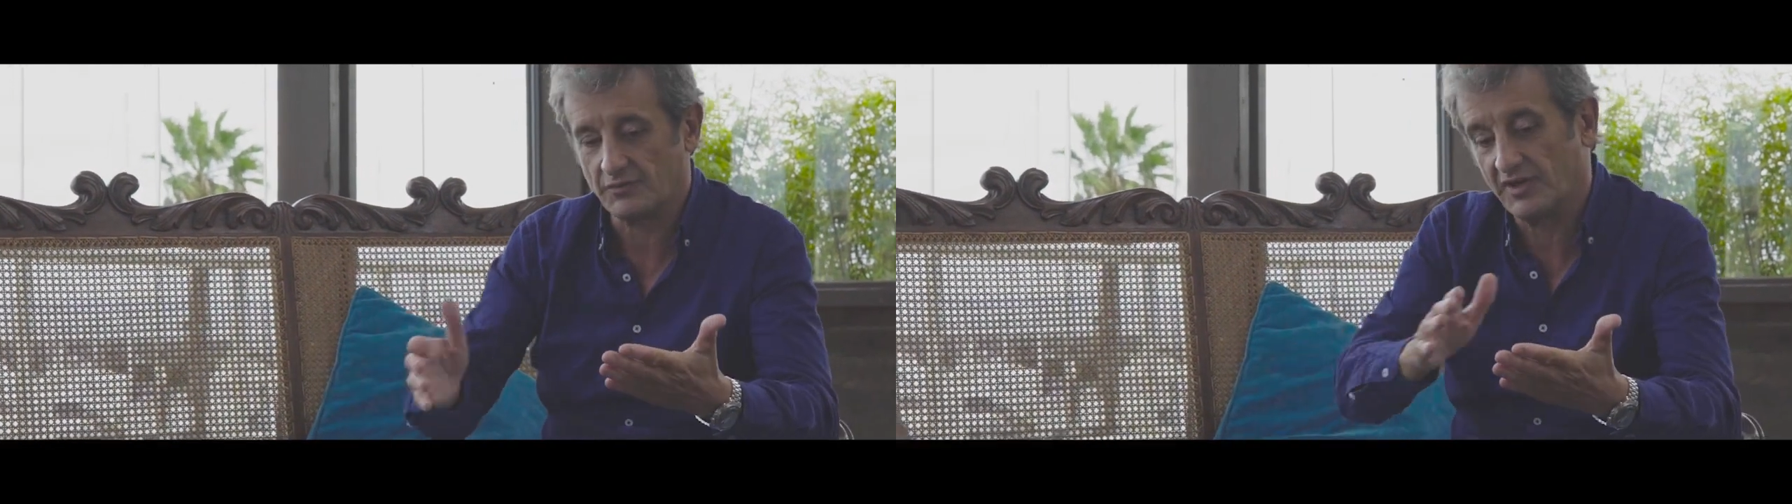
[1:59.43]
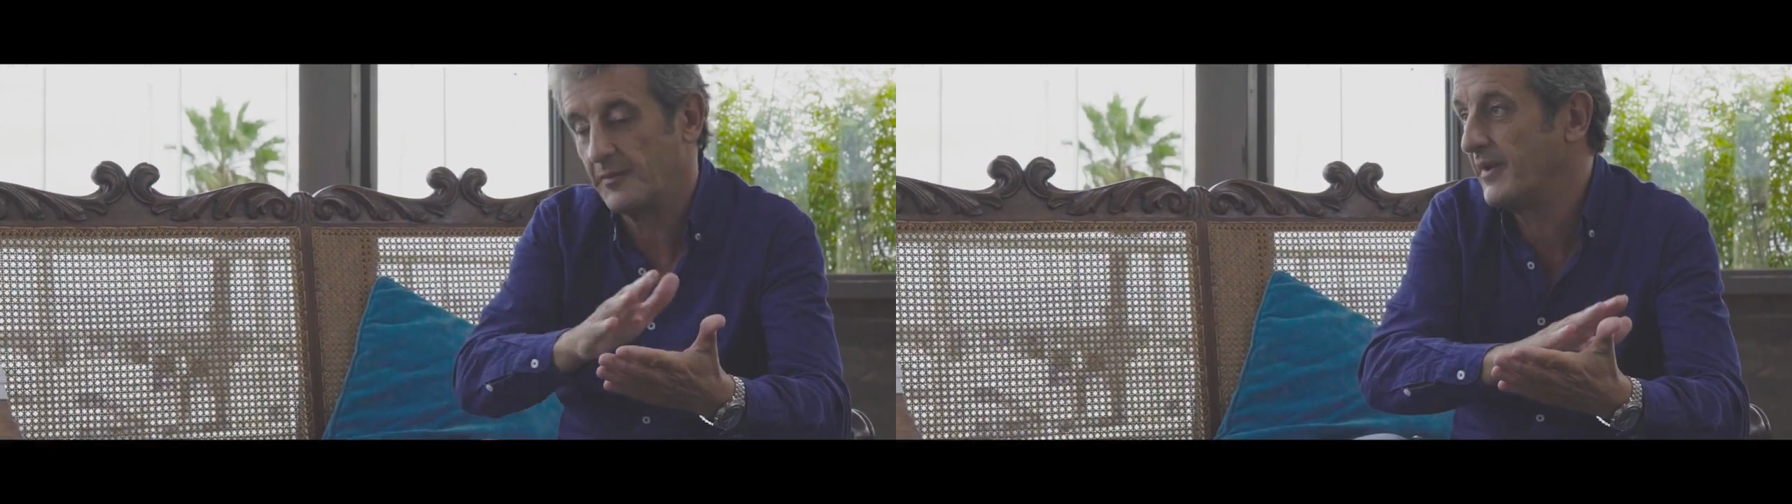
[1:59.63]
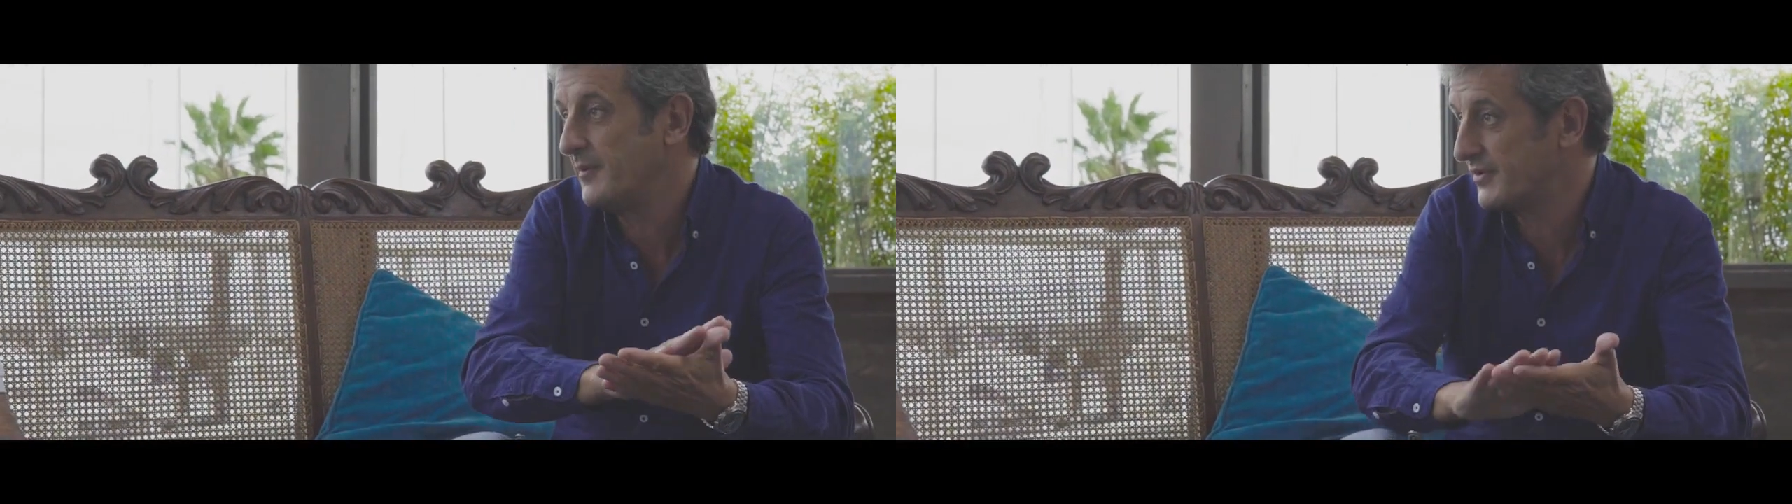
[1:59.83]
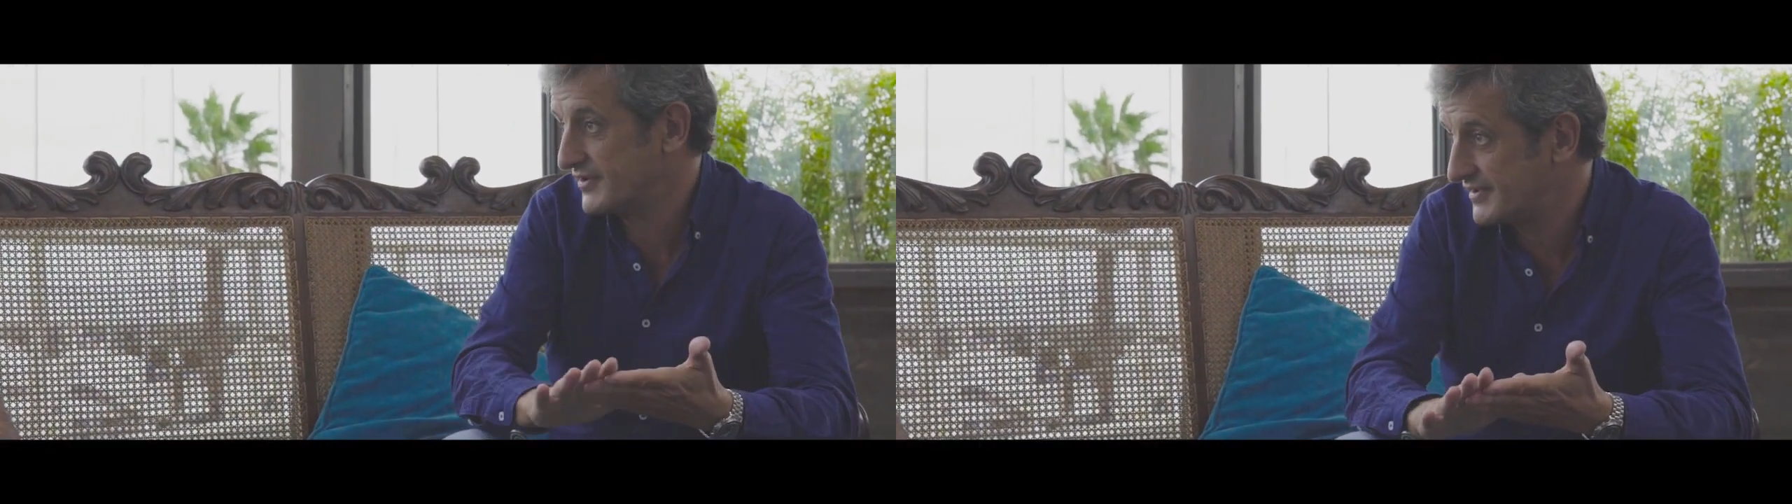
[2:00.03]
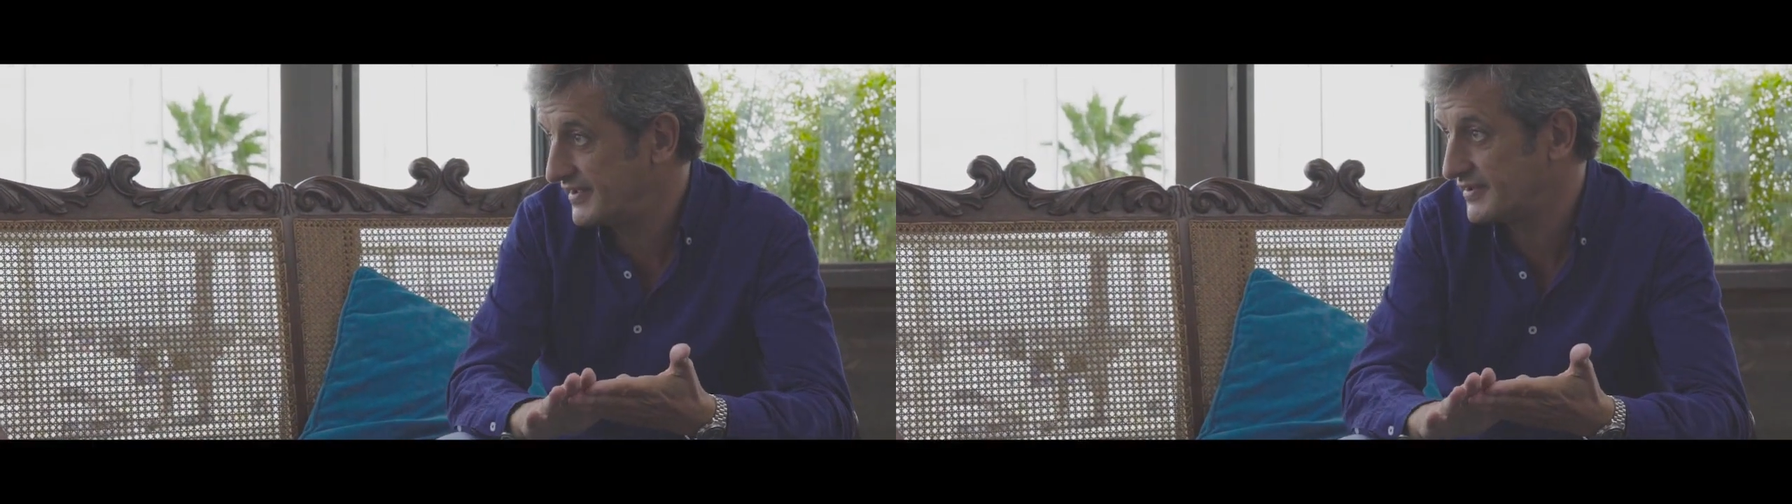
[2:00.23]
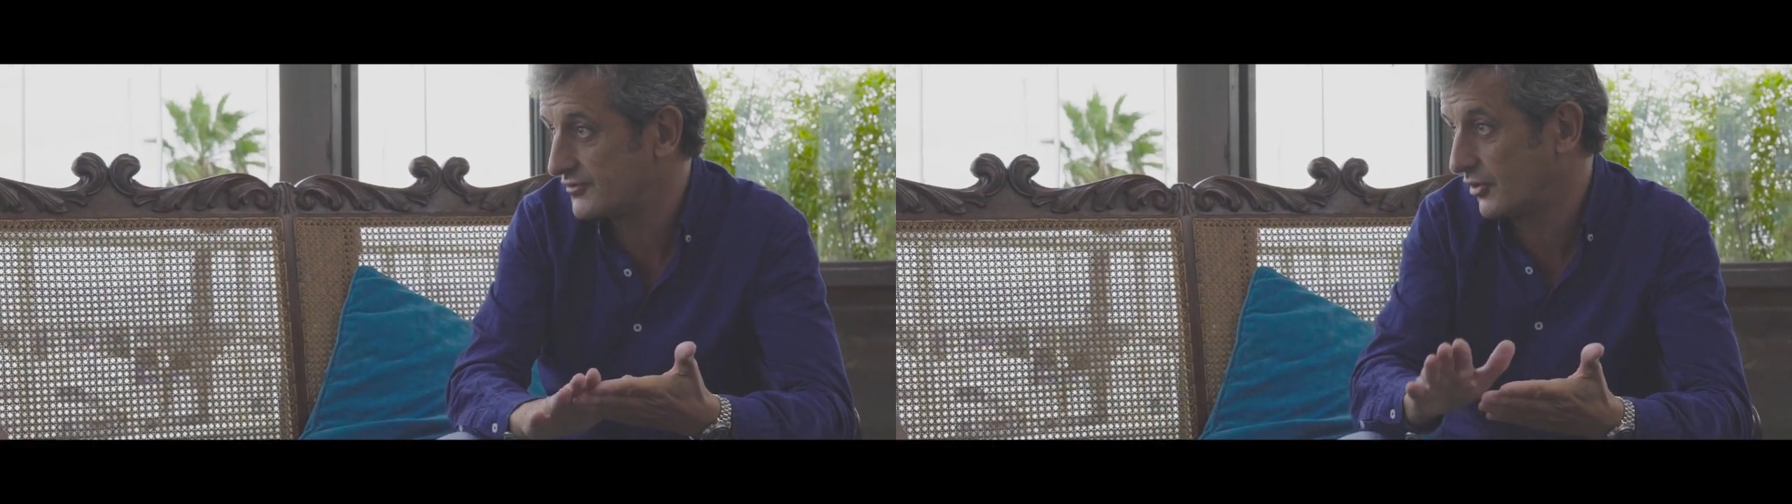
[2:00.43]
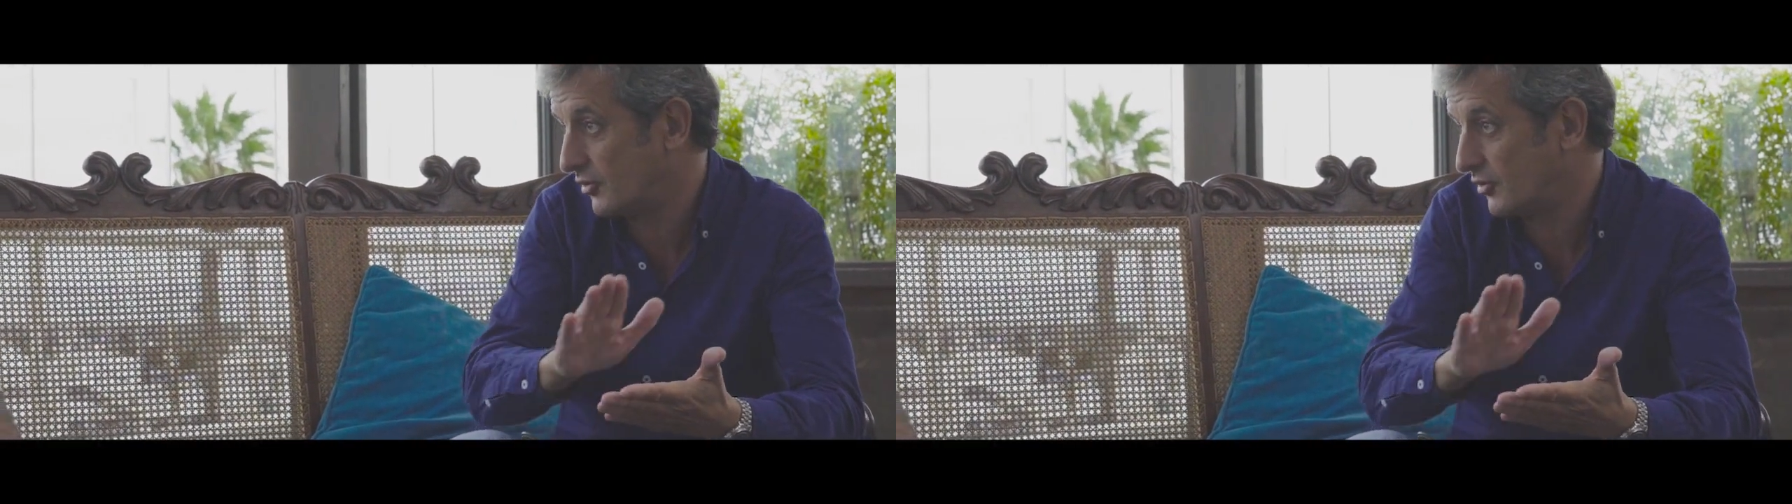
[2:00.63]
well, the paper says this, so the